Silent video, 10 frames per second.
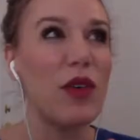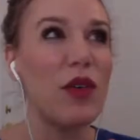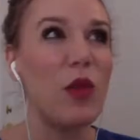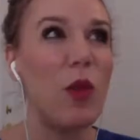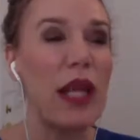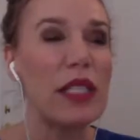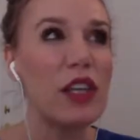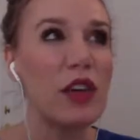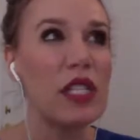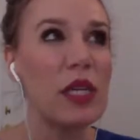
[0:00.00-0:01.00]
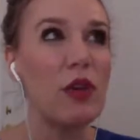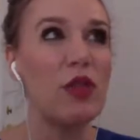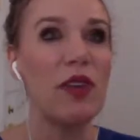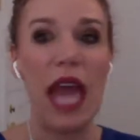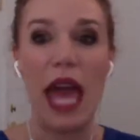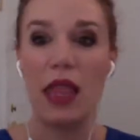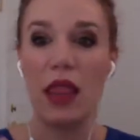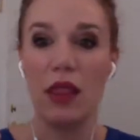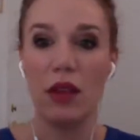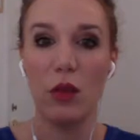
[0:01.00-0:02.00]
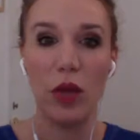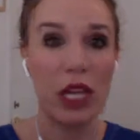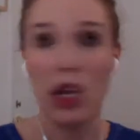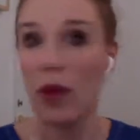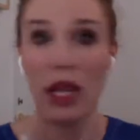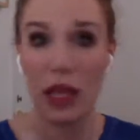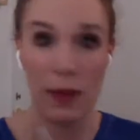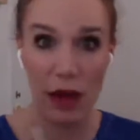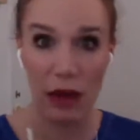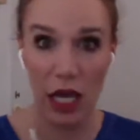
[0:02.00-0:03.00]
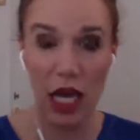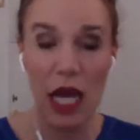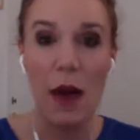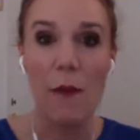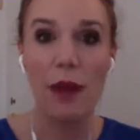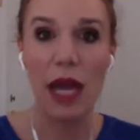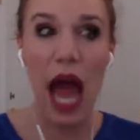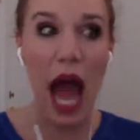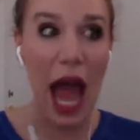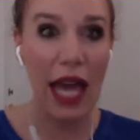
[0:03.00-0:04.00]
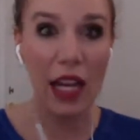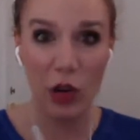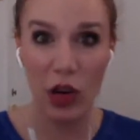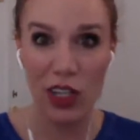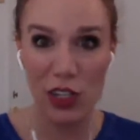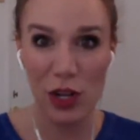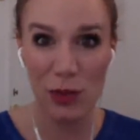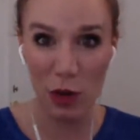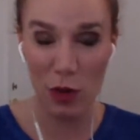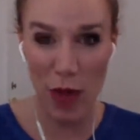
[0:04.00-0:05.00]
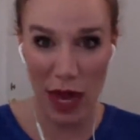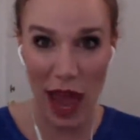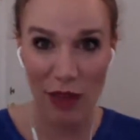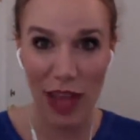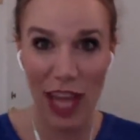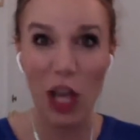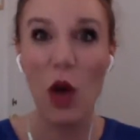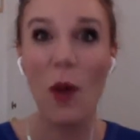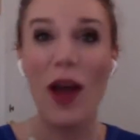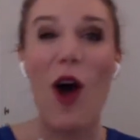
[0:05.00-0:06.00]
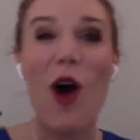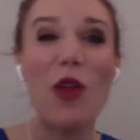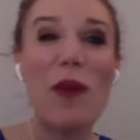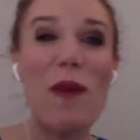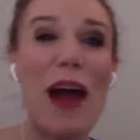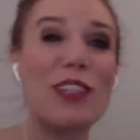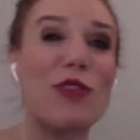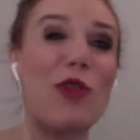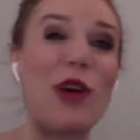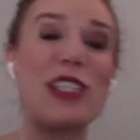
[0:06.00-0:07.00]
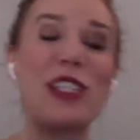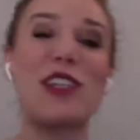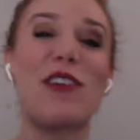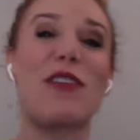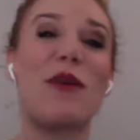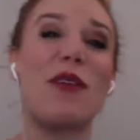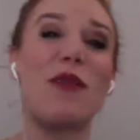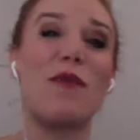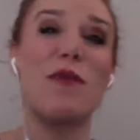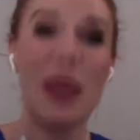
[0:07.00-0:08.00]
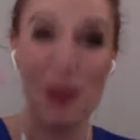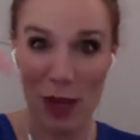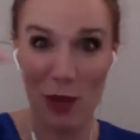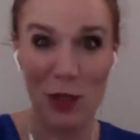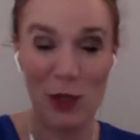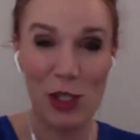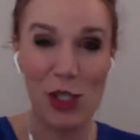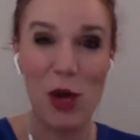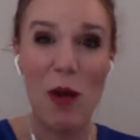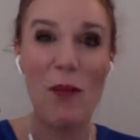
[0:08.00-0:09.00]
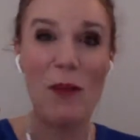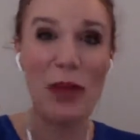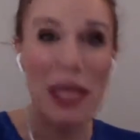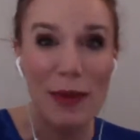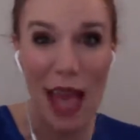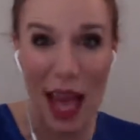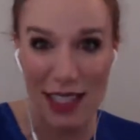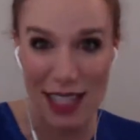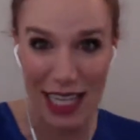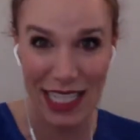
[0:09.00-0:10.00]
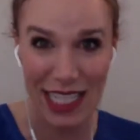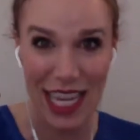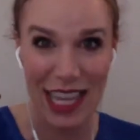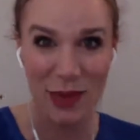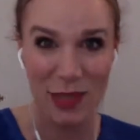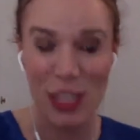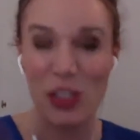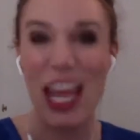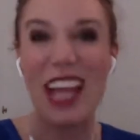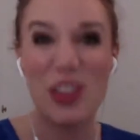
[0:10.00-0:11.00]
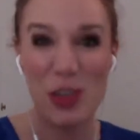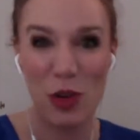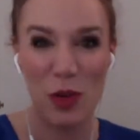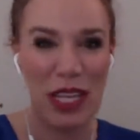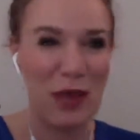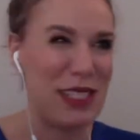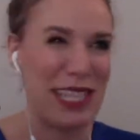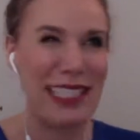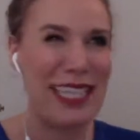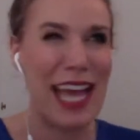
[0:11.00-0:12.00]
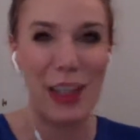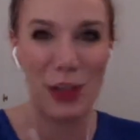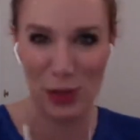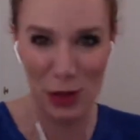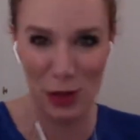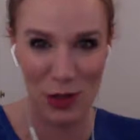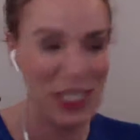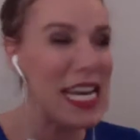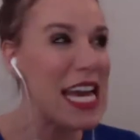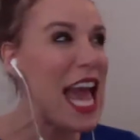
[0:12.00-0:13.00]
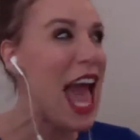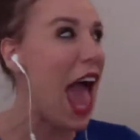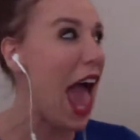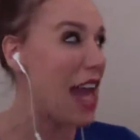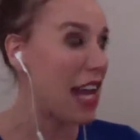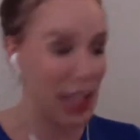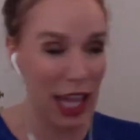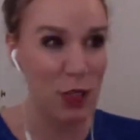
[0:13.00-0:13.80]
went to go see a movie and we didn't know anything about it. But I had a crush on both Ben Affleck, going all the way back to Voyages of the Mimi, which was a show on PBS that he did that was educational when he was like 10 years old. And I liked,